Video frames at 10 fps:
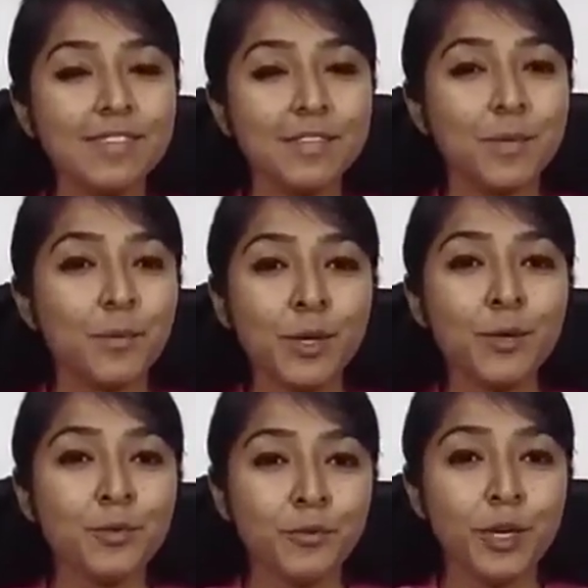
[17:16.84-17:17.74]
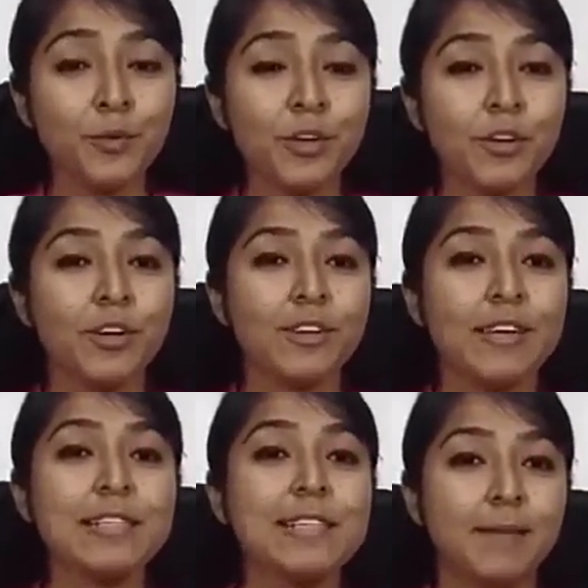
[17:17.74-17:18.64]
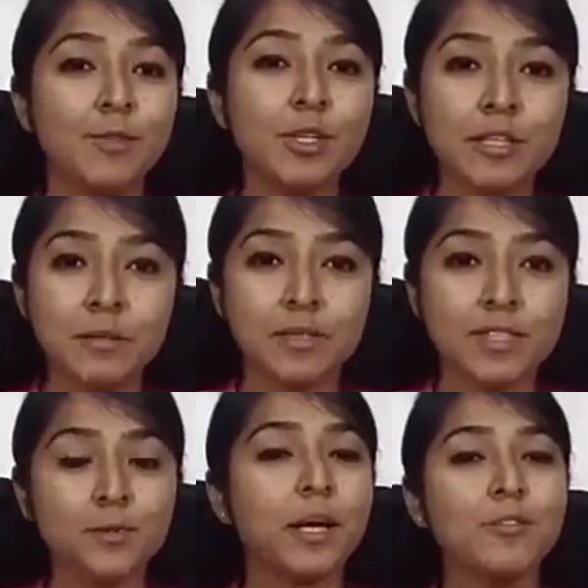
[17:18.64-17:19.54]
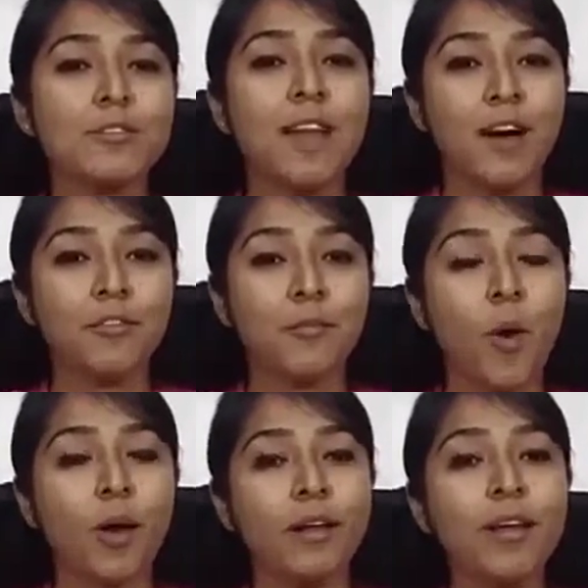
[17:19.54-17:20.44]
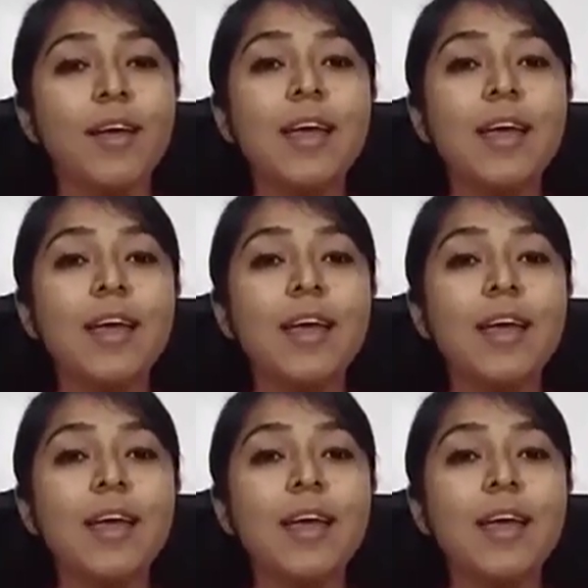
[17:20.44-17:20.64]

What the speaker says: when you hear the exemption limits, you might just laugh upon it.